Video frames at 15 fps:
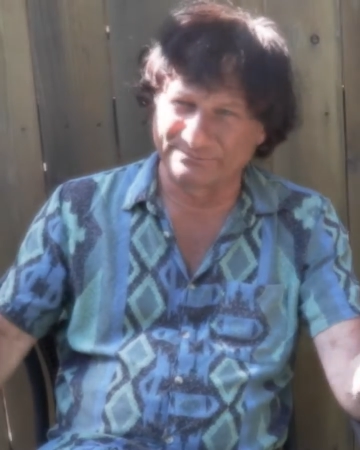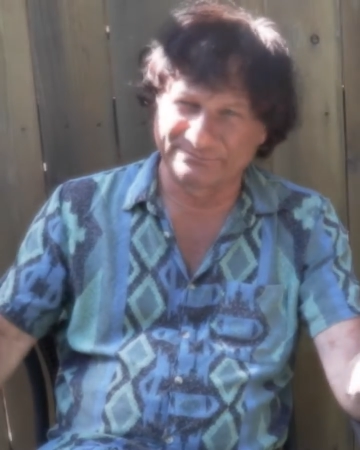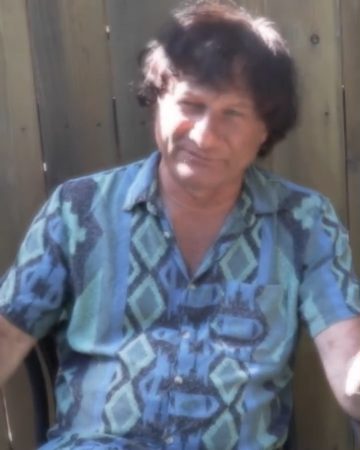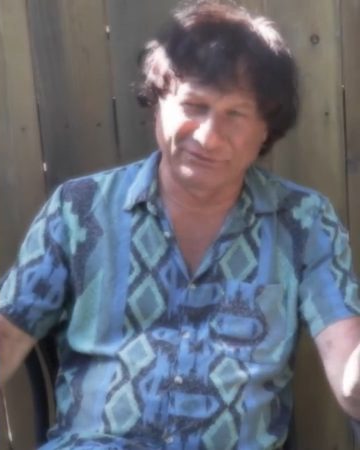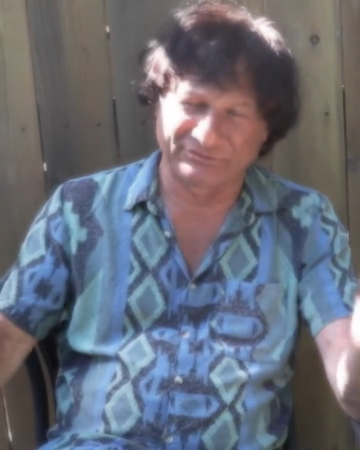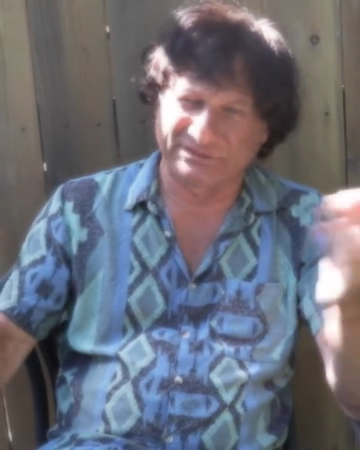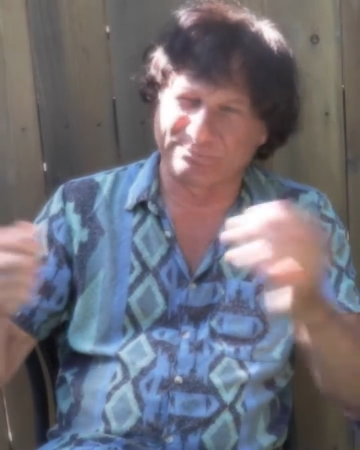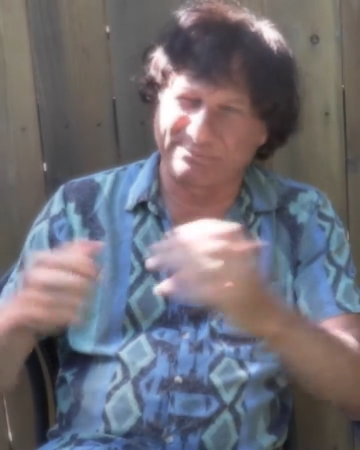
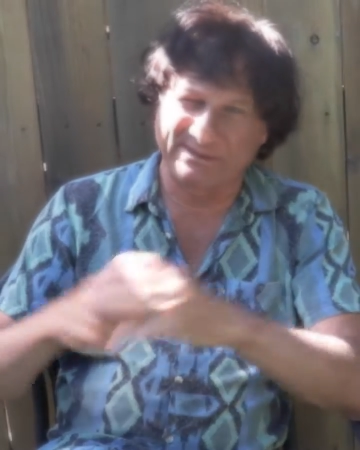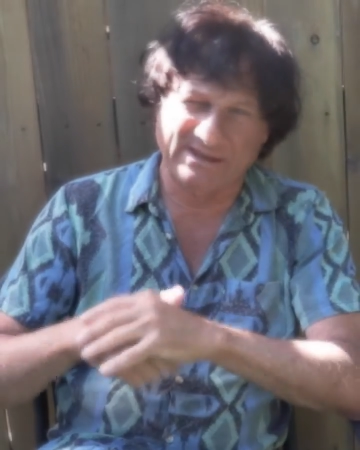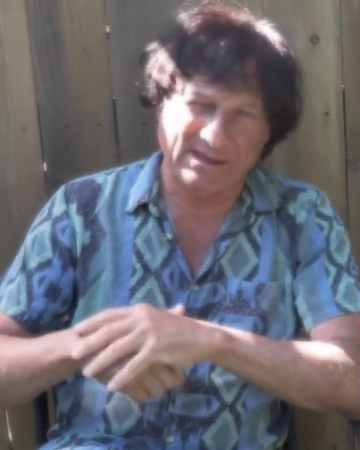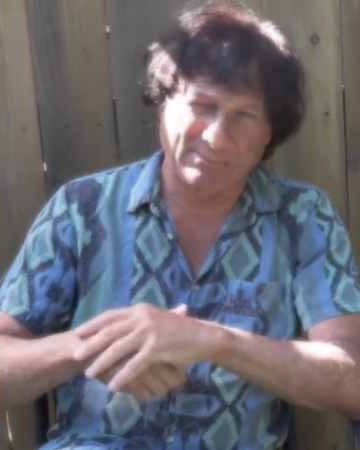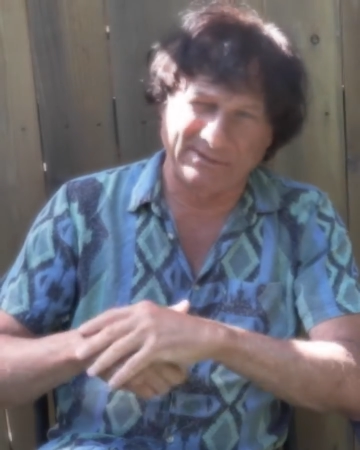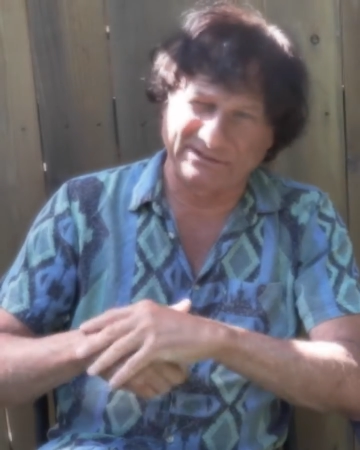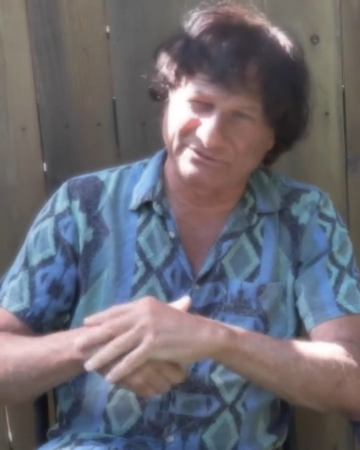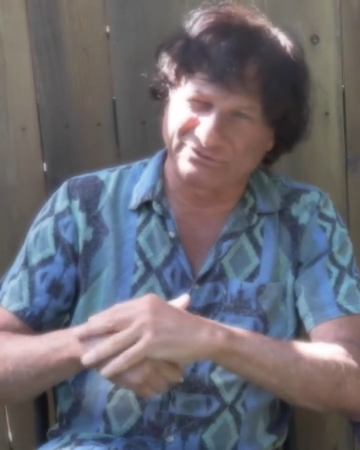the sleeping
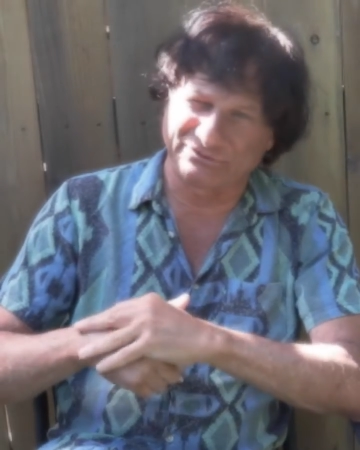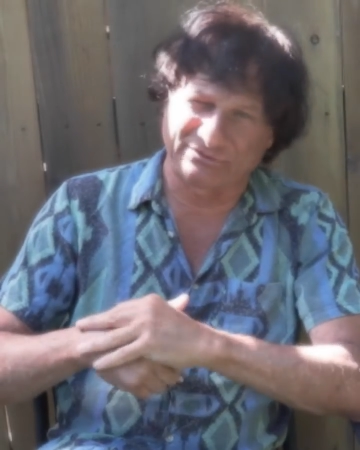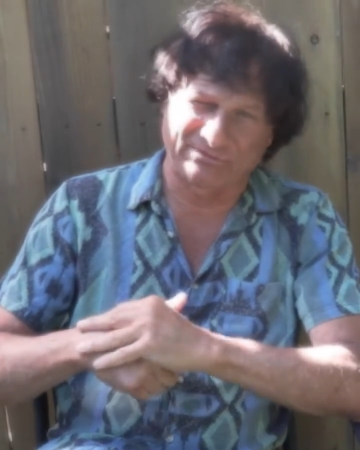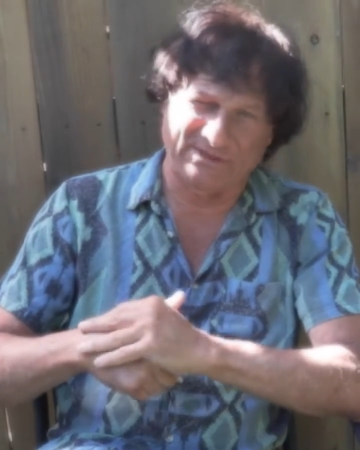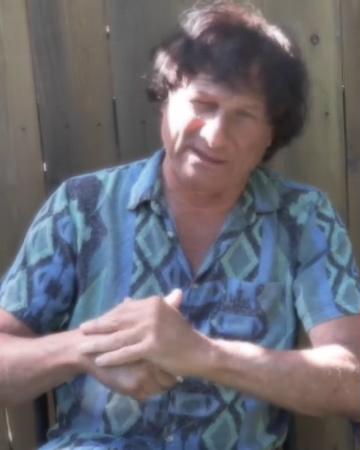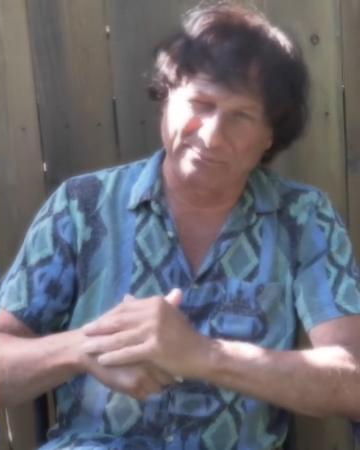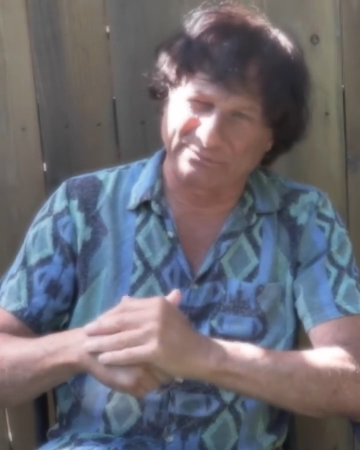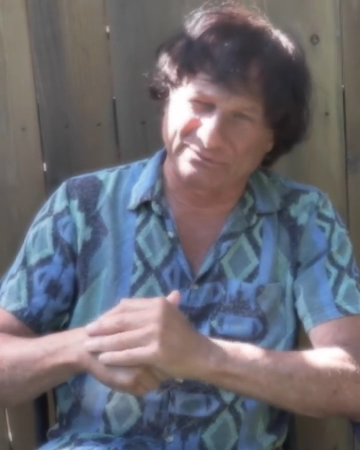accommodations are
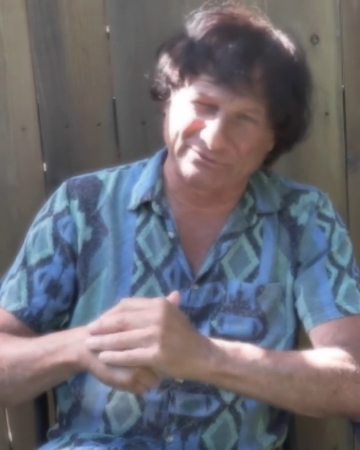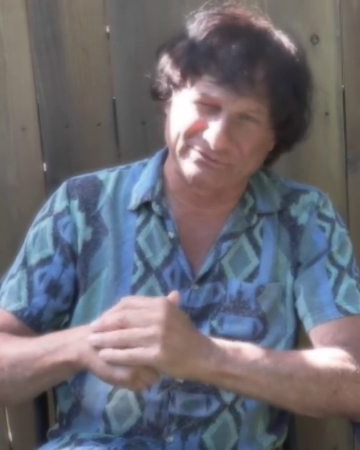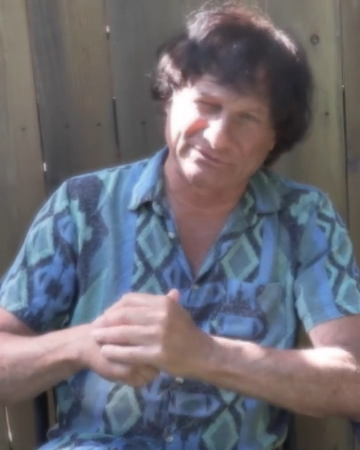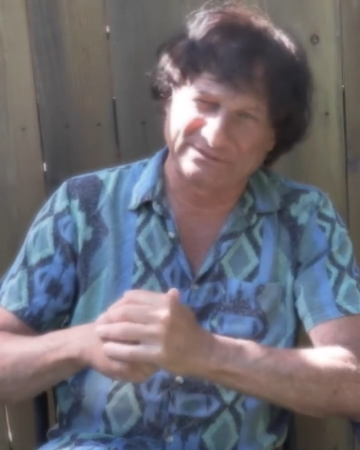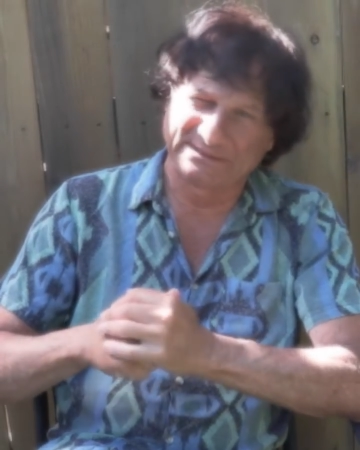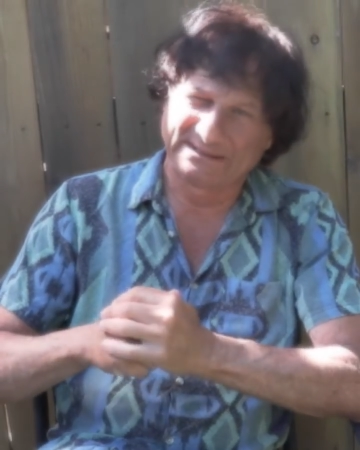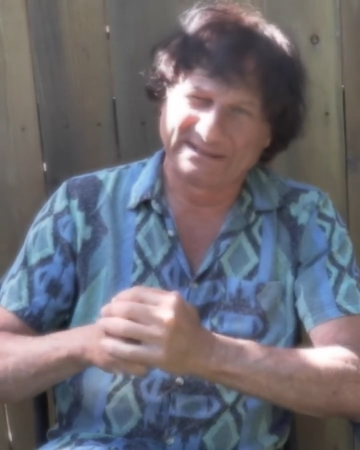fabulous.